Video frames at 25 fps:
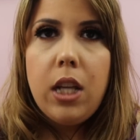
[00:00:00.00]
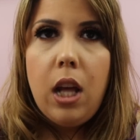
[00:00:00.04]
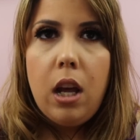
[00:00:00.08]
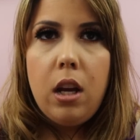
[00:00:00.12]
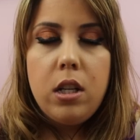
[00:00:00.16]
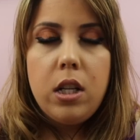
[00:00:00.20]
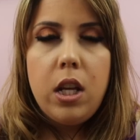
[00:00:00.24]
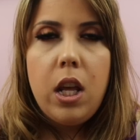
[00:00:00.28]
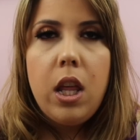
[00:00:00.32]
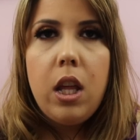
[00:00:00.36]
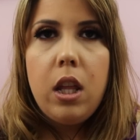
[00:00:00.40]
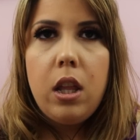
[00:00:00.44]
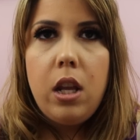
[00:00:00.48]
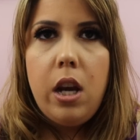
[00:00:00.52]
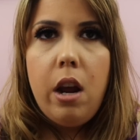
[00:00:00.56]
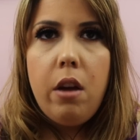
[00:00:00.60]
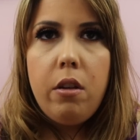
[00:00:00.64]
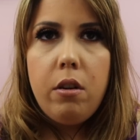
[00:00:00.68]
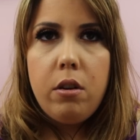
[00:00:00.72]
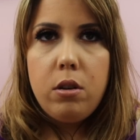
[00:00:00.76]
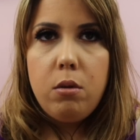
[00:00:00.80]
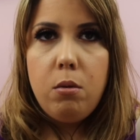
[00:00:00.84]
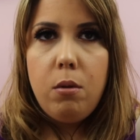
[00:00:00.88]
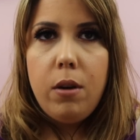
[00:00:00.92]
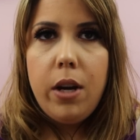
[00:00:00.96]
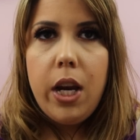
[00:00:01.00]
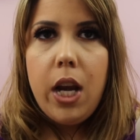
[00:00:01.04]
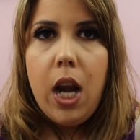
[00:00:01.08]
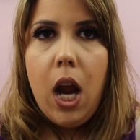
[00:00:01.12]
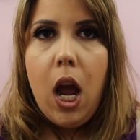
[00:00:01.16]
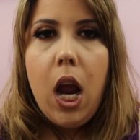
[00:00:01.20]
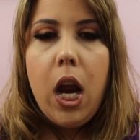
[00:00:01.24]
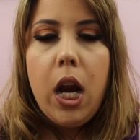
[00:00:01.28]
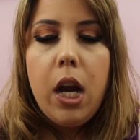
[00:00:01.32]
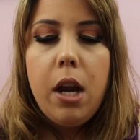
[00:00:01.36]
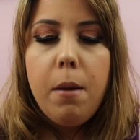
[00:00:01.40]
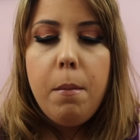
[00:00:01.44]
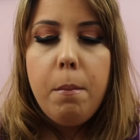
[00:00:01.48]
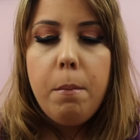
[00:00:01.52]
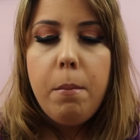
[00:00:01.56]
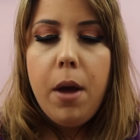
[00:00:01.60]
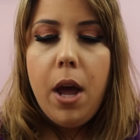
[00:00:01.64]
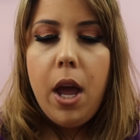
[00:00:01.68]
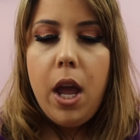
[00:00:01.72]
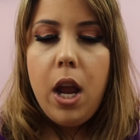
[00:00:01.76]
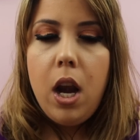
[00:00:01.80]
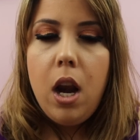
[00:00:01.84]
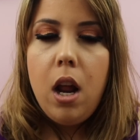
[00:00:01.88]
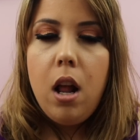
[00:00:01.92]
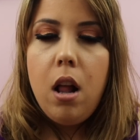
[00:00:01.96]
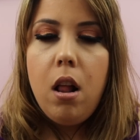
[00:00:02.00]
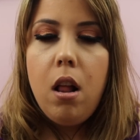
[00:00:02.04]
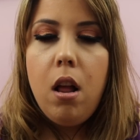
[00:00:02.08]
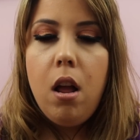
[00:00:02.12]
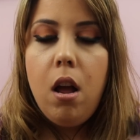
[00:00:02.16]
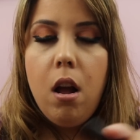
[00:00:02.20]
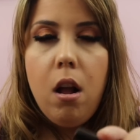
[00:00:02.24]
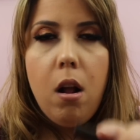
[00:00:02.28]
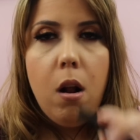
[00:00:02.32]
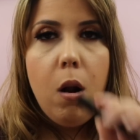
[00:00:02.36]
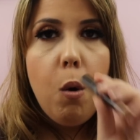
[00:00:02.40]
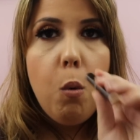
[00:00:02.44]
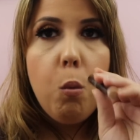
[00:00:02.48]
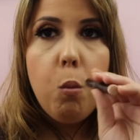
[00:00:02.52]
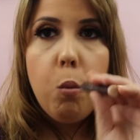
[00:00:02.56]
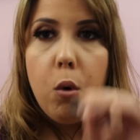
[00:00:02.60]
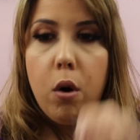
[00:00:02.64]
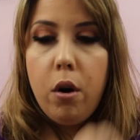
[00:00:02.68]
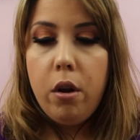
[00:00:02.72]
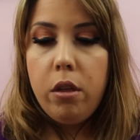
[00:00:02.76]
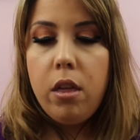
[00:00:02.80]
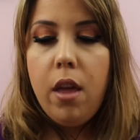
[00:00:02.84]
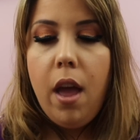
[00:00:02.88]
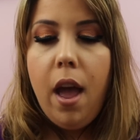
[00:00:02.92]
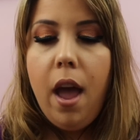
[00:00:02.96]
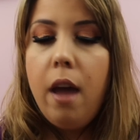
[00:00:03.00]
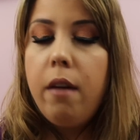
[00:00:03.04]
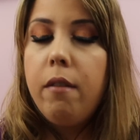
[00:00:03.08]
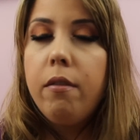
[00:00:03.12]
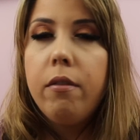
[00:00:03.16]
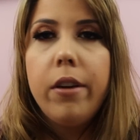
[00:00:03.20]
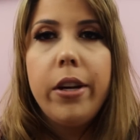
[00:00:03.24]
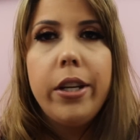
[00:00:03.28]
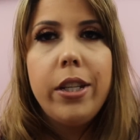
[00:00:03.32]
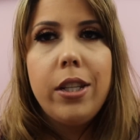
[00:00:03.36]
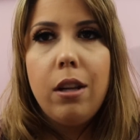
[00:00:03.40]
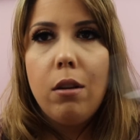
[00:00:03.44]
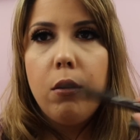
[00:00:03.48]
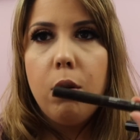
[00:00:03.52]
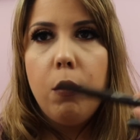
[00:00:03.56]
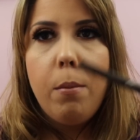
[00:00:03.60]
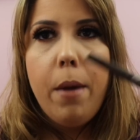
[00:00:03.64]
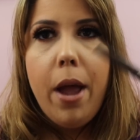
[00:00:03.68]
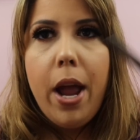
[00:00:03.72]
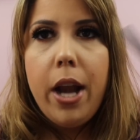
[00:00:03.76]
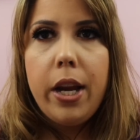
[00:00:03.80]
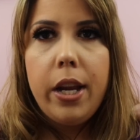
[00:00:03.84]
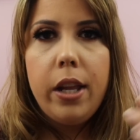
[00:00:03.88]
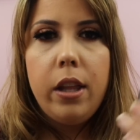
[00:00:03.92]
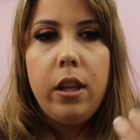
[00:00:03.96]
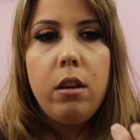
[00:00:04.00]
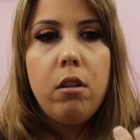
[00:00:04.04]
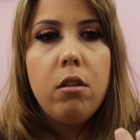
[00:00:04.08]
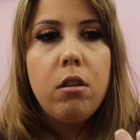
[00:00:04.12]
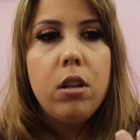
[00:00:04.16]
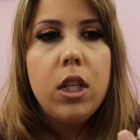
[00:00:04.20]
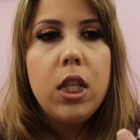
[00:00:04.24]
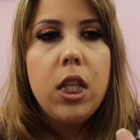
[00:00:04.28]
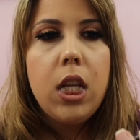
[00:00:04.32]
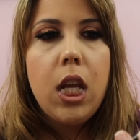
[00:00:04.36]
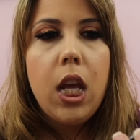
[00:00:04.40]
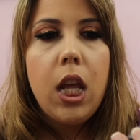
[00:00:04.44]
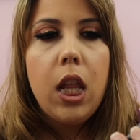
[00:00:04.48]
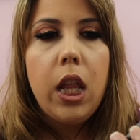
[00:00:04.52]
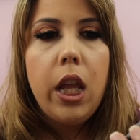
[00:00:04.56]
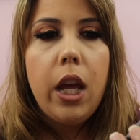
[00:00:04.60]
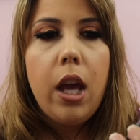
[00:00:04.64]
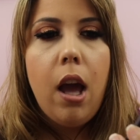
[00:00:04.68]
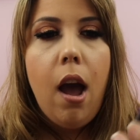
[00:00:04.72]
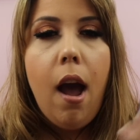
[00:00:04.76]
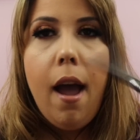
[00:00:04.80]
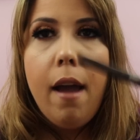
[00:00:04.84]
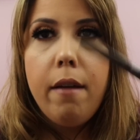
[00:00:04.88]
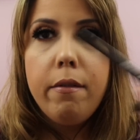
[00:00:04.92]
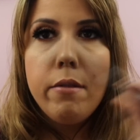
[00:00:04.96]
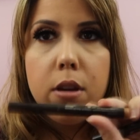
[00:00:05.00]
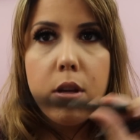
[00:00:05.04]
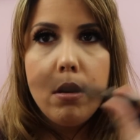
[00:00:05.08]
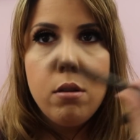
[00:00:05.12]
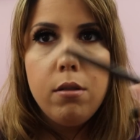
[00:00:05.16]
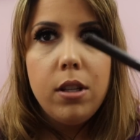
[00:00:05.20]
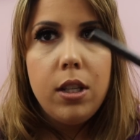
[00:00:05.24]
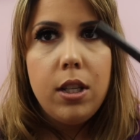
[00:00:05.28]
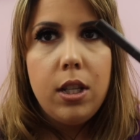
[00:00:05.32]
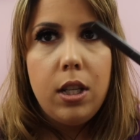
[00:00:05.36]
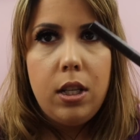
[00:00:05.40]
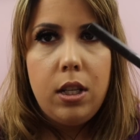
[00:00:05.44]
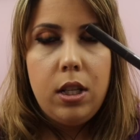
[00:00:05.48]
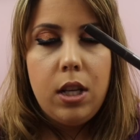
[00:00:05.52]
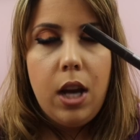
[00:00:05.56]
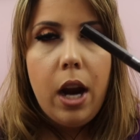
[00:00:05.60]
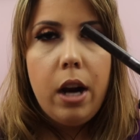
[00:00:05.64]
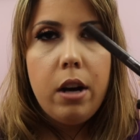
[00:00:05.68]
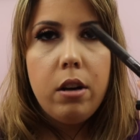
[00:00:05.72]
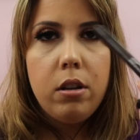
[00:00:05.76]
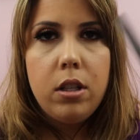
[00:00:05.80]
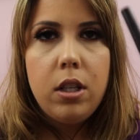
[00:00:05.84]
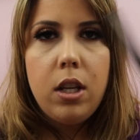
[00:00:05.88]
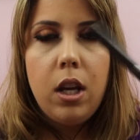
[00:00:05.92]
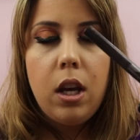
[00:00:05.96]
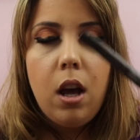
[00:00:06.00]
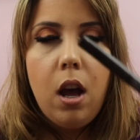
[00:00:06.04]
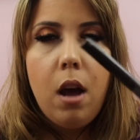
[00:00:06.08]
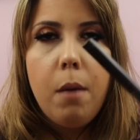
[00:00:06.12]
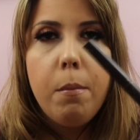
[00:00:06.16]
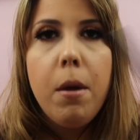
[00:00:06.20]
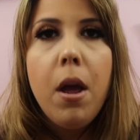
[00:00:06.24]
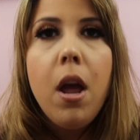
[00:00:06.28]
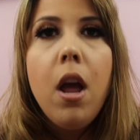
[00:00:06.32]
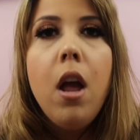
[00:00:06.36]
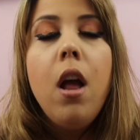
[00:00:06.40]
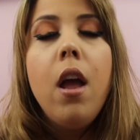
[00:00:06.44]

I think now they're $29, but worth every single penny. Like you can see, like I've used this entire stick up.